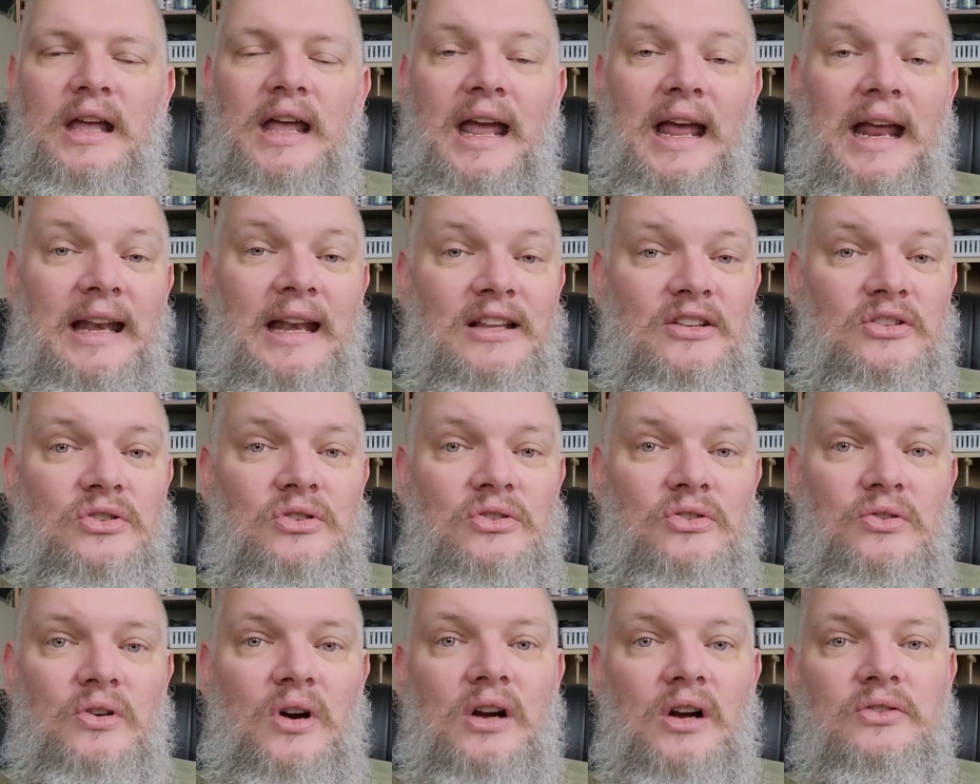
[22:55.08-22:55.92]
and
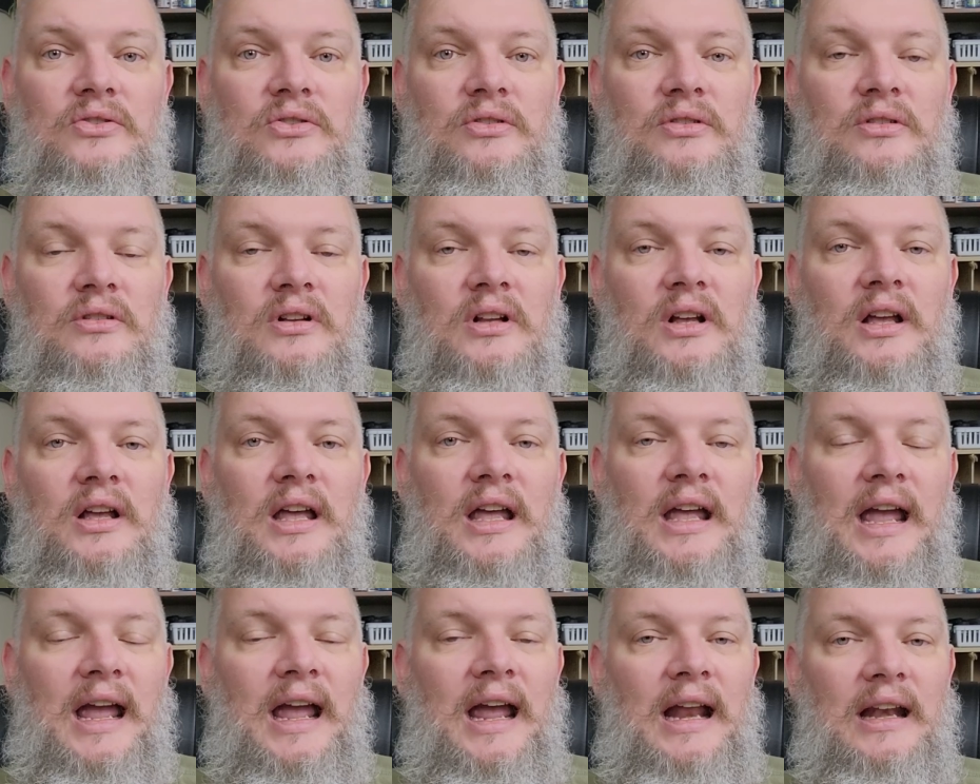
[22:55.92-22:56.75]
instructional,
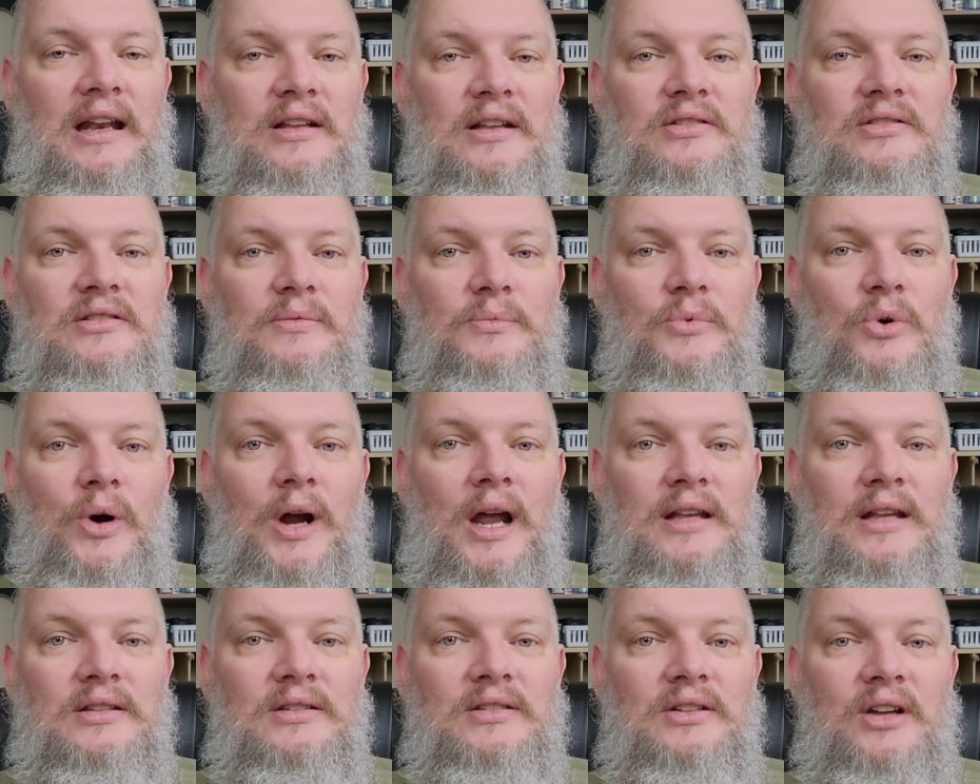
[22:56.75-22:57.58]
and it's some
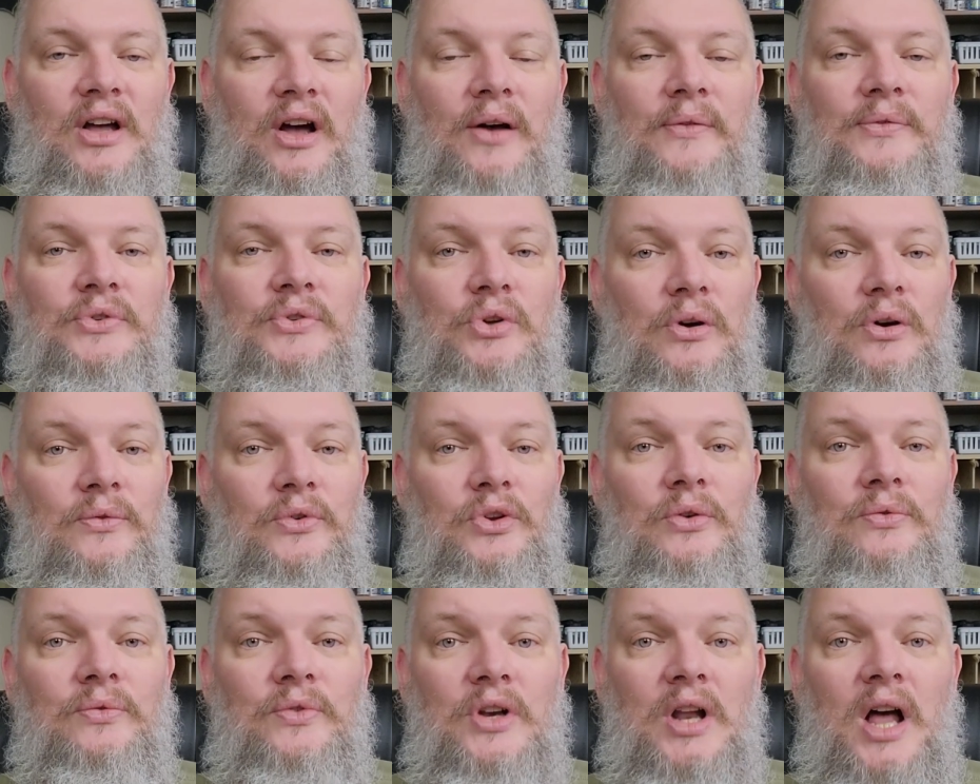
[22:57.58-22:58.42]
great stuff. So if
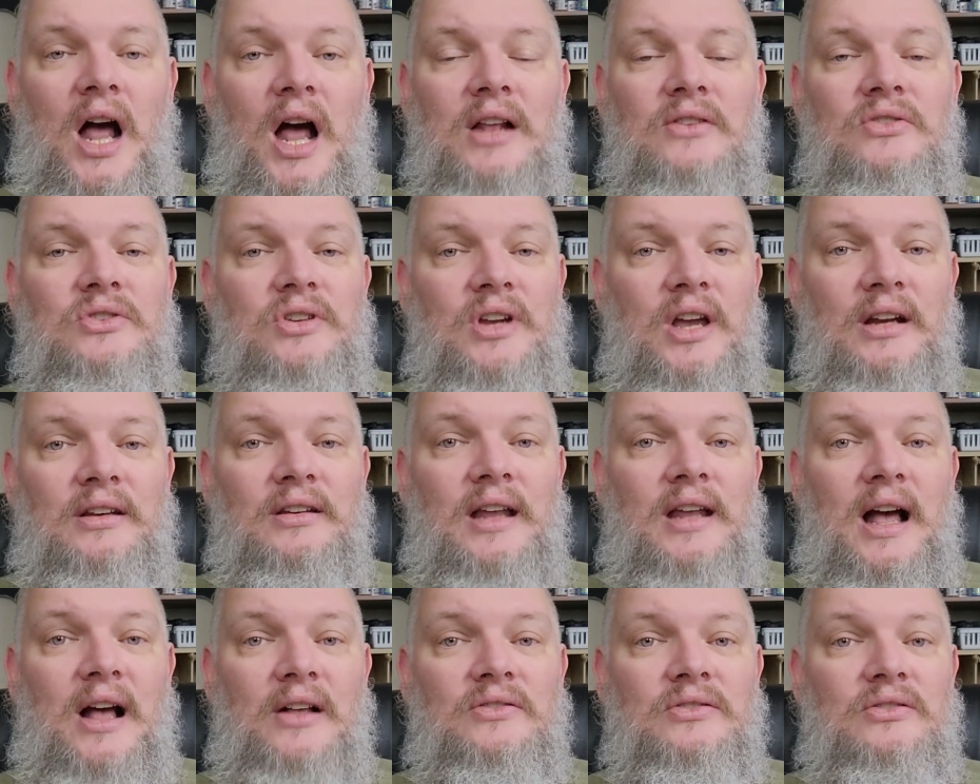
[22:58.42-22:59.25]
you've not checked
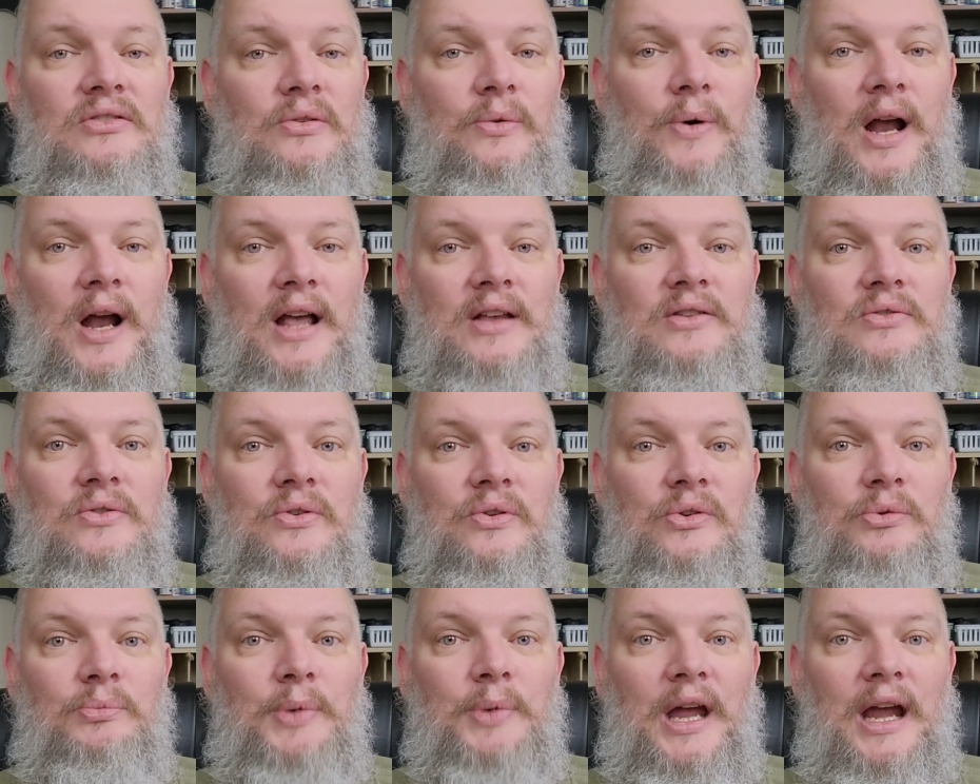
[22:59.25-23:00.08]
out
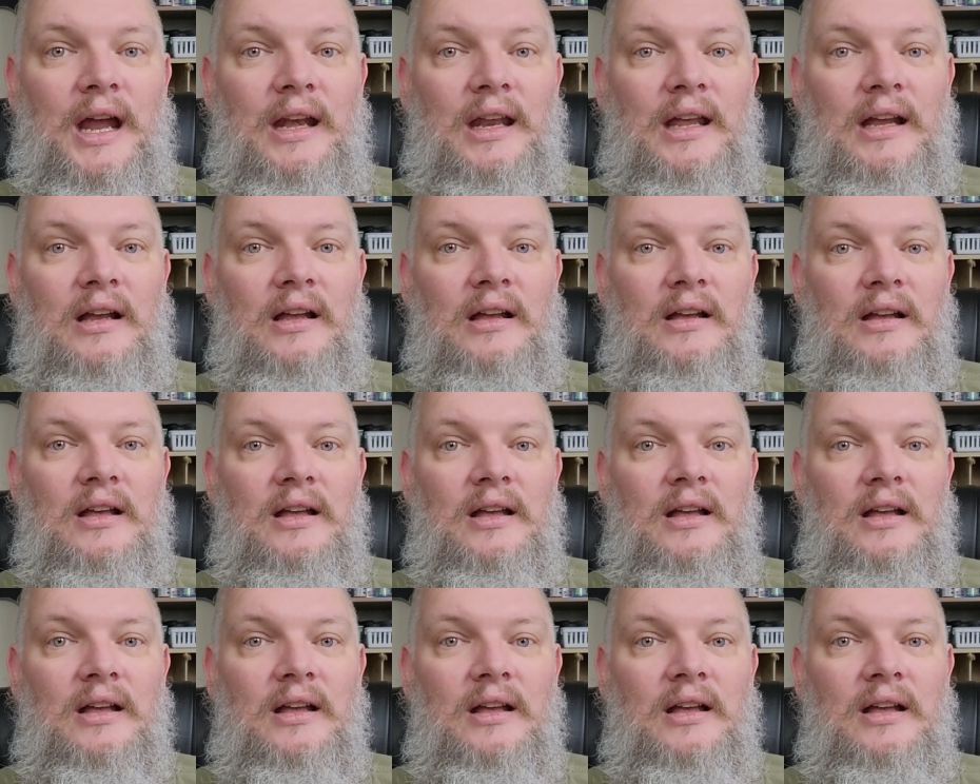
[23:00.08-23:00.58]
Sorastro's painting,